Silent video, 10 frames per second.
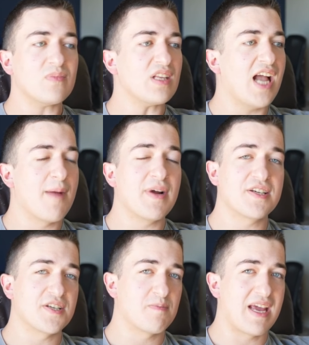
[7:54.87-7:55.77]
I might
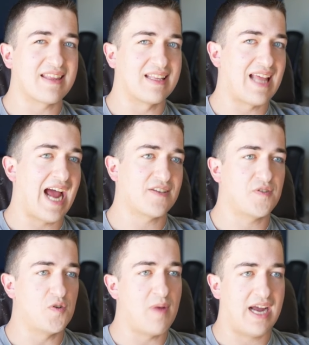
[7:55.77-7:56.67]
just make the last
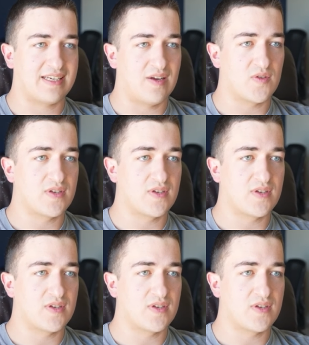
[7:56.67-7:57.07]
2 back down